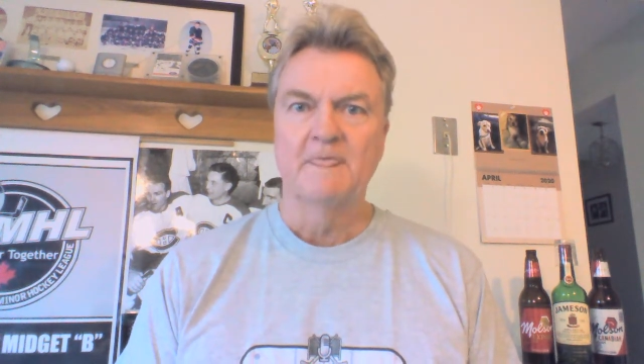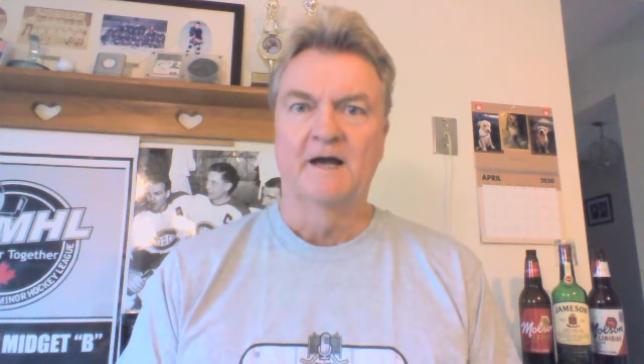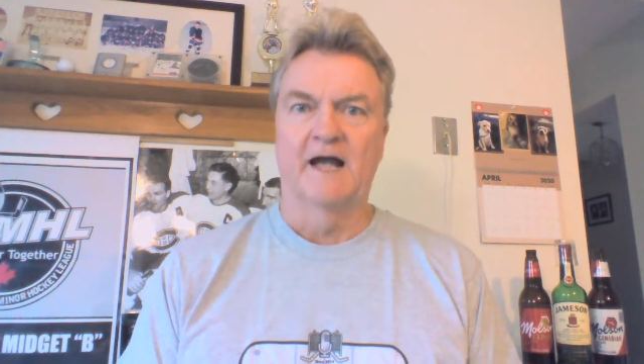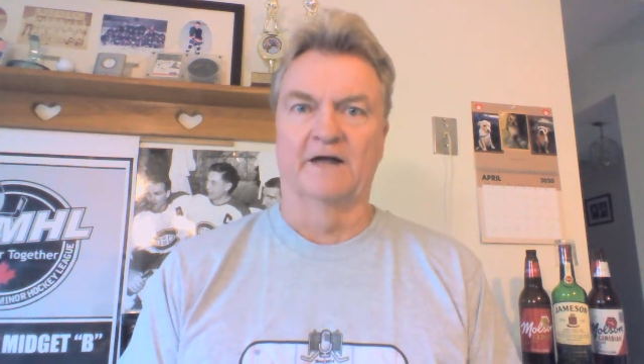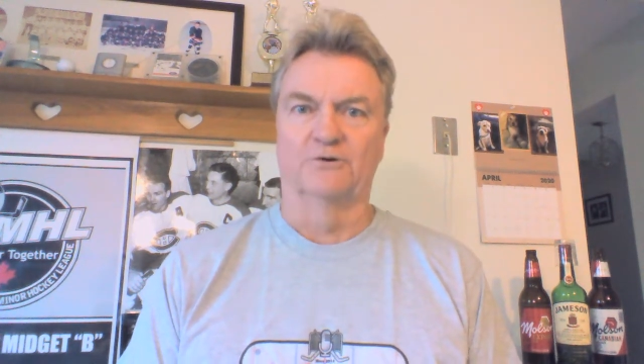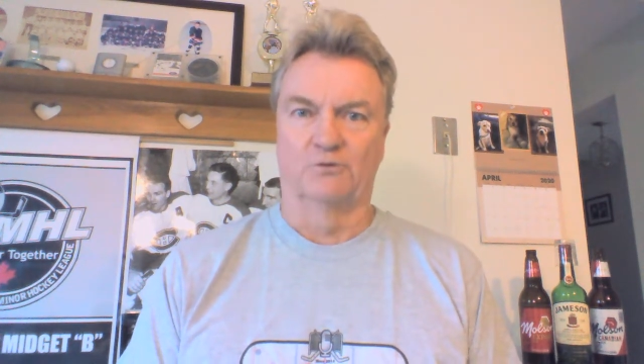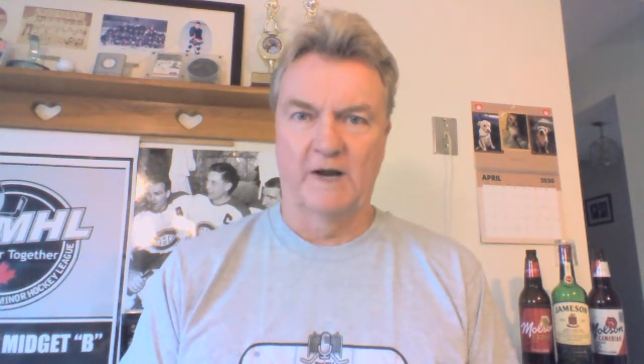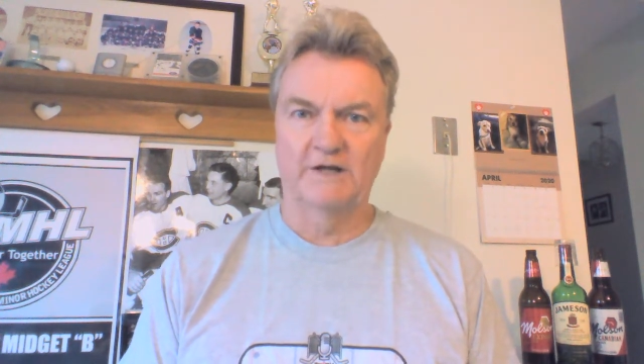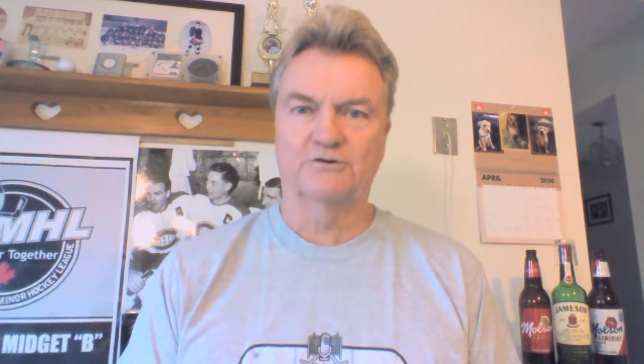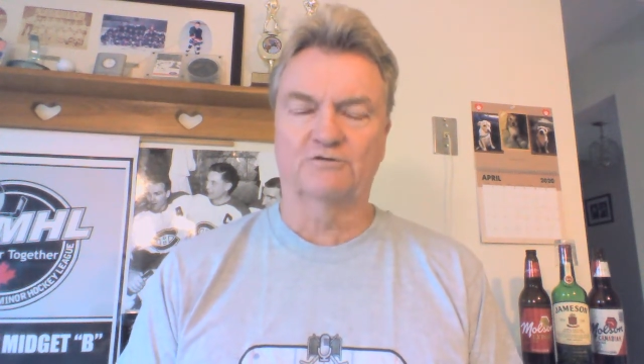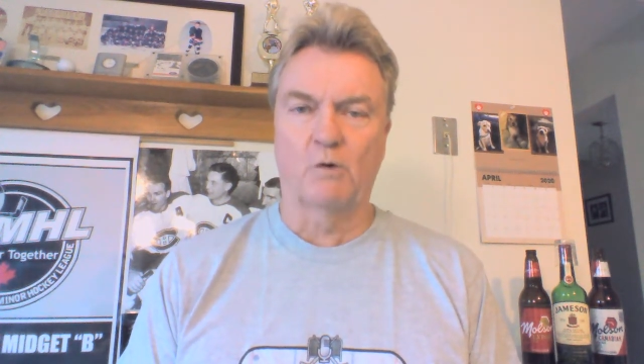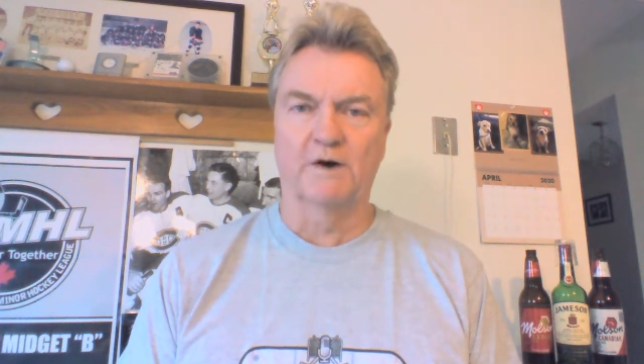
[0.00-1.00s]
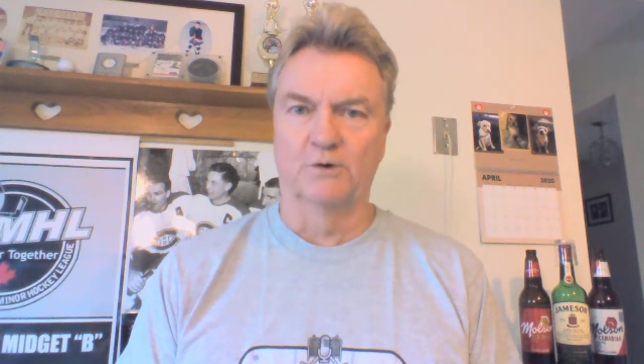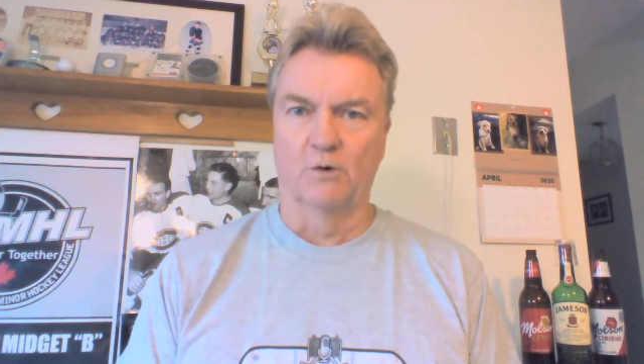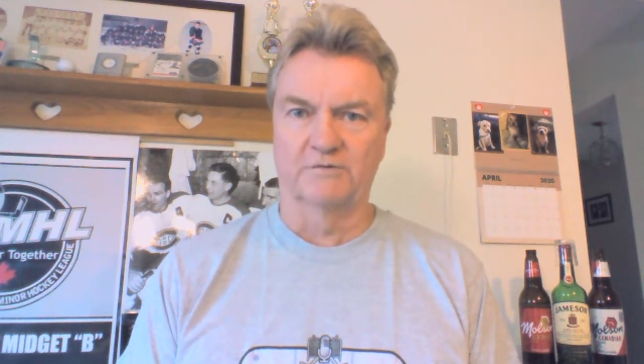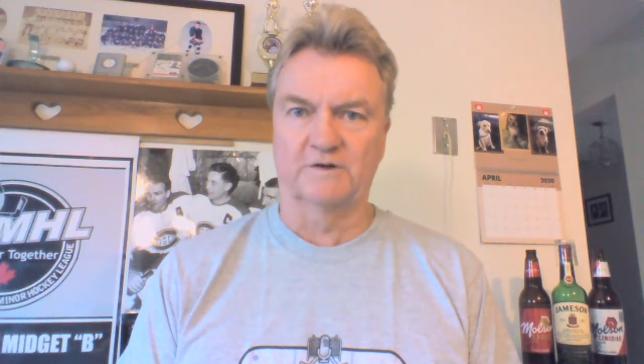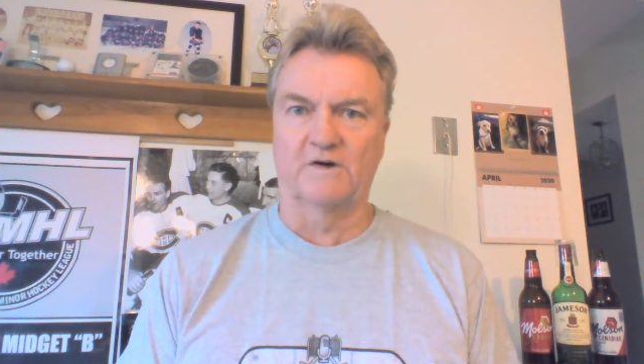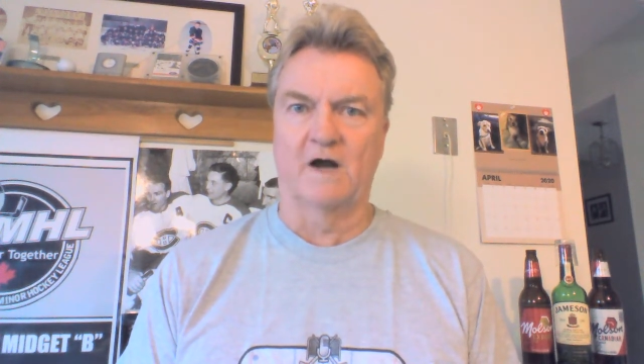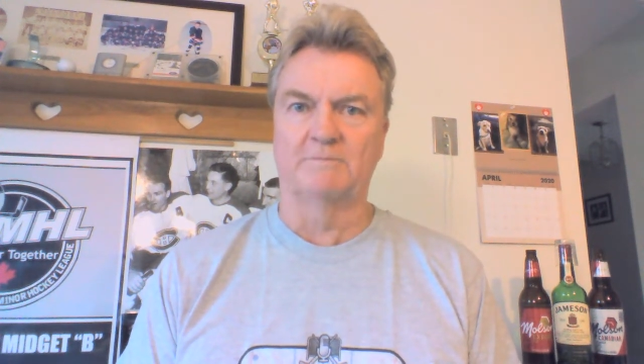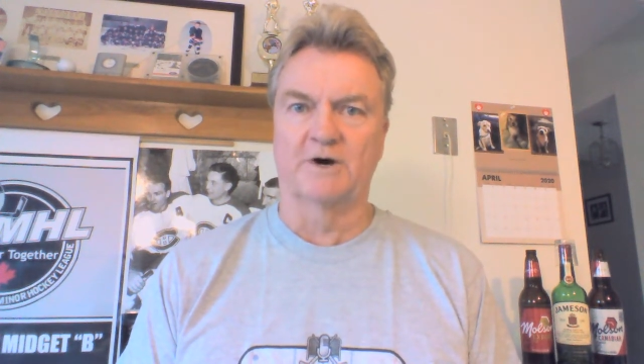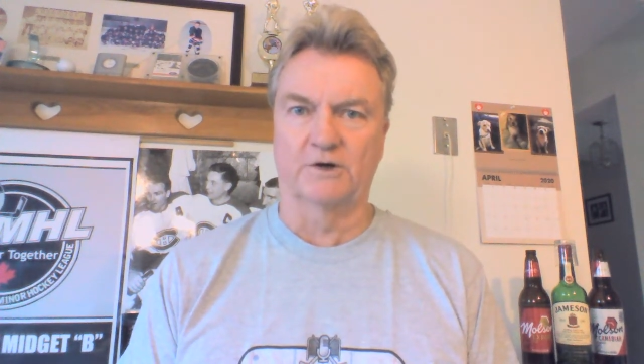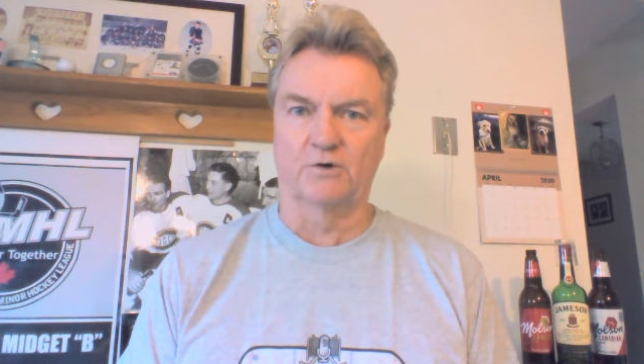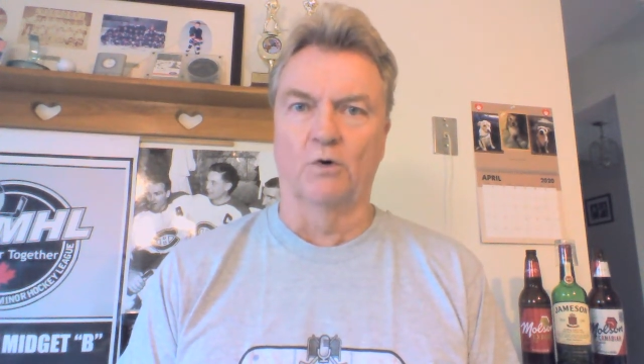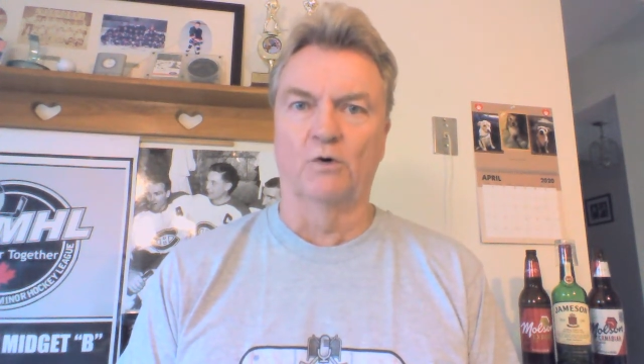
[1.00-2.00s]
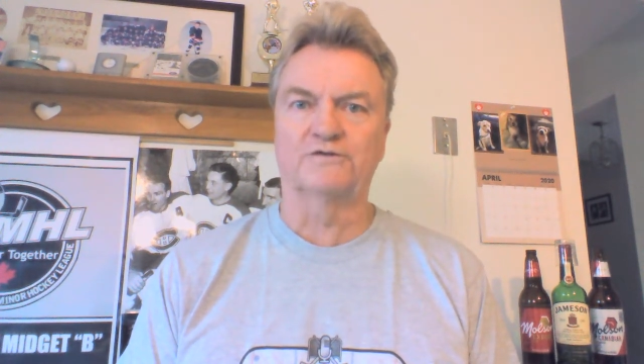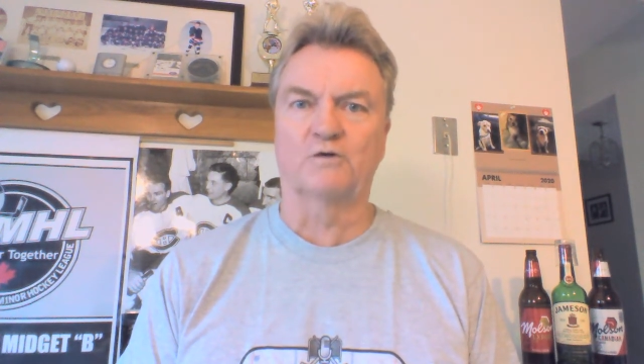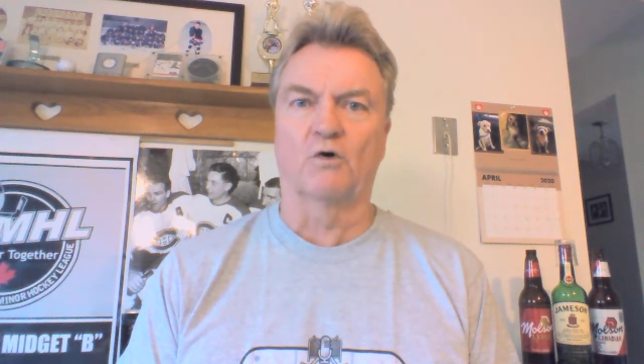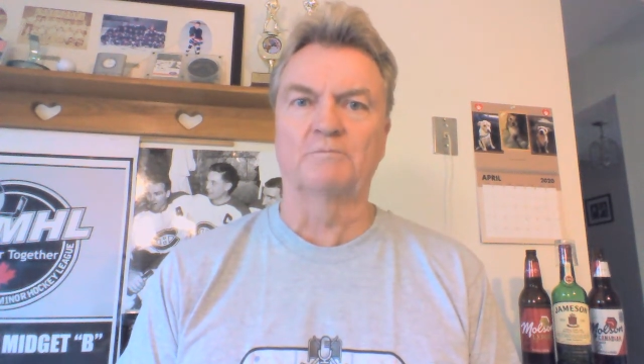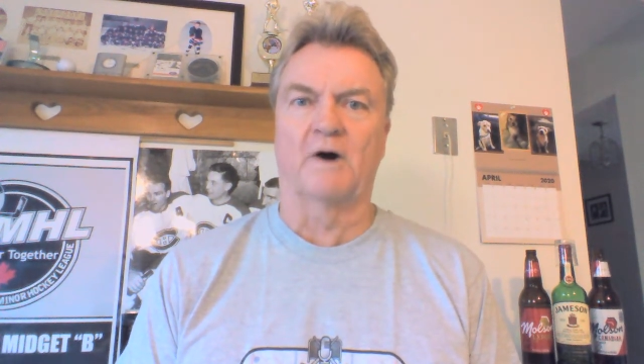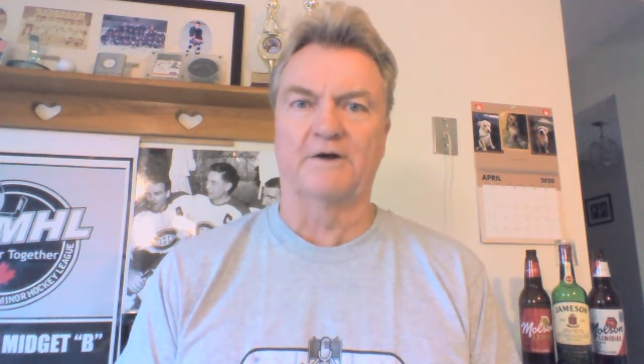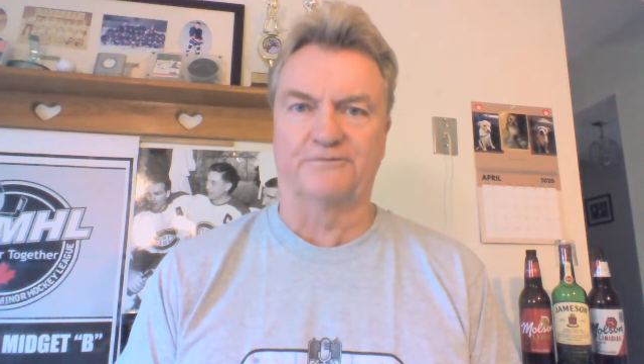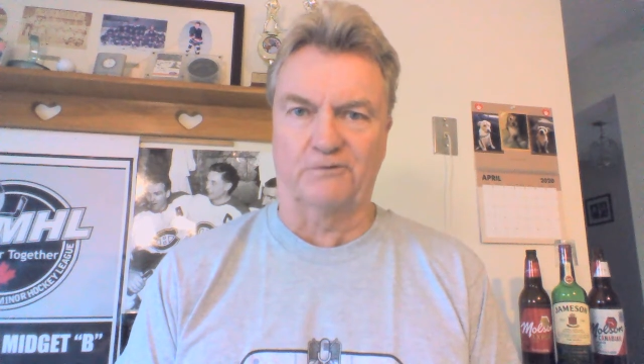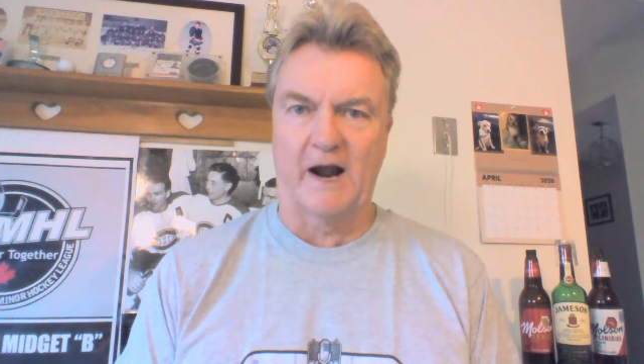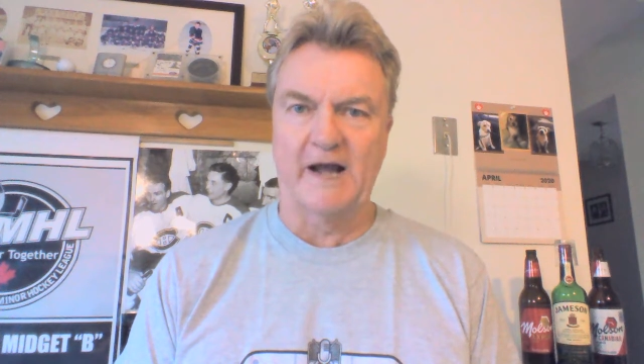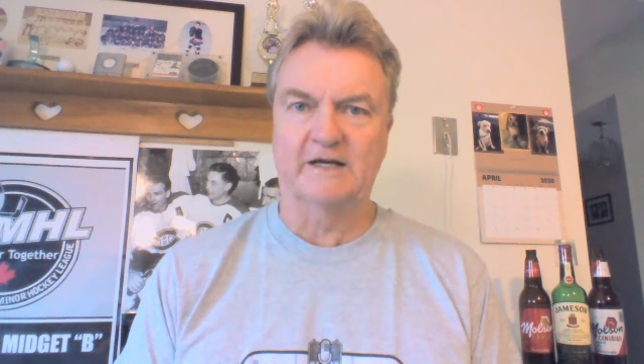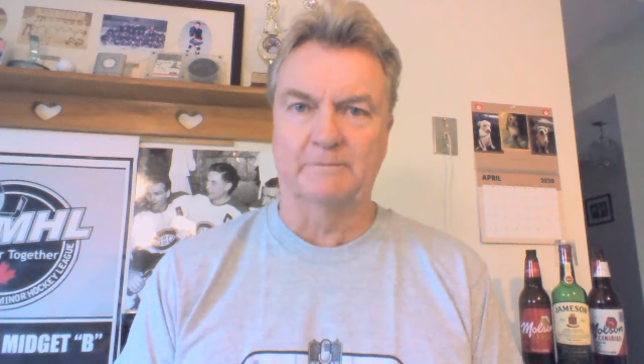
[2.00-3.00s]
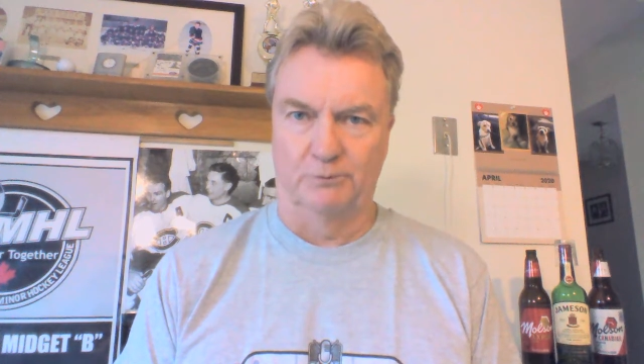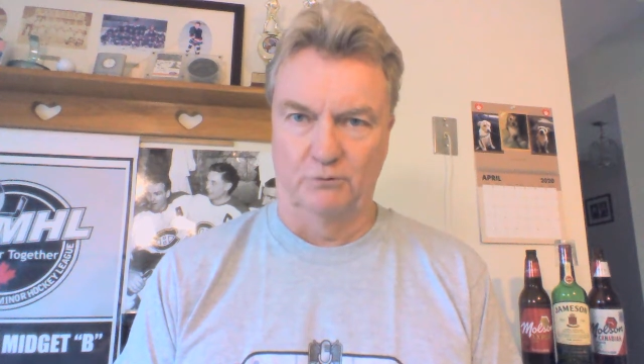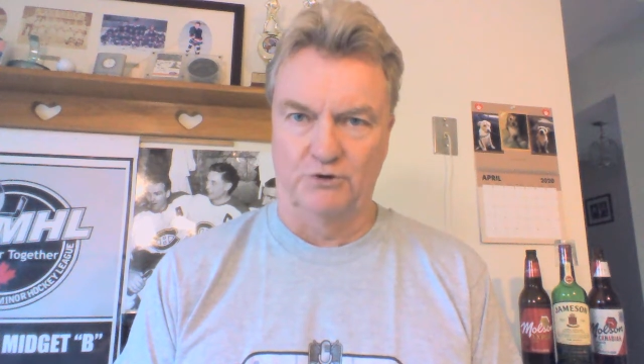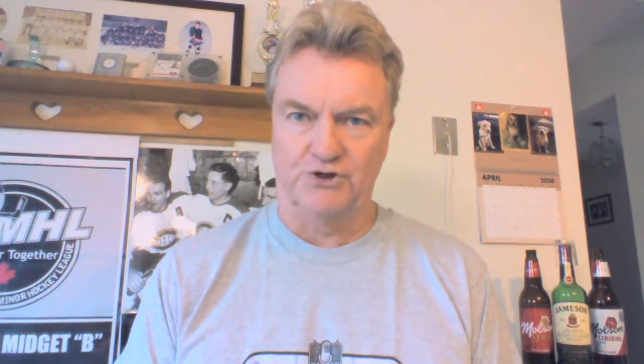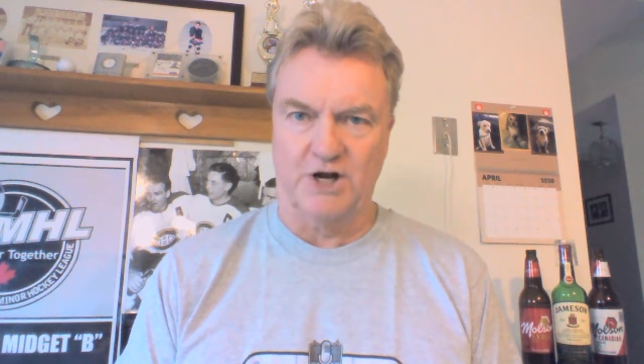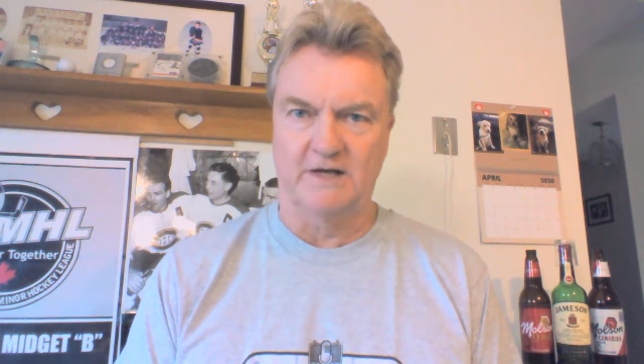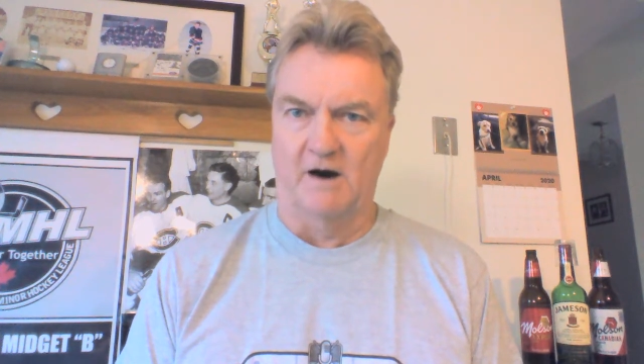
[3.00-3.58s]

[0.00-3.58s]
And the Rangers won in overtime on a goal scored by Frank Boucher,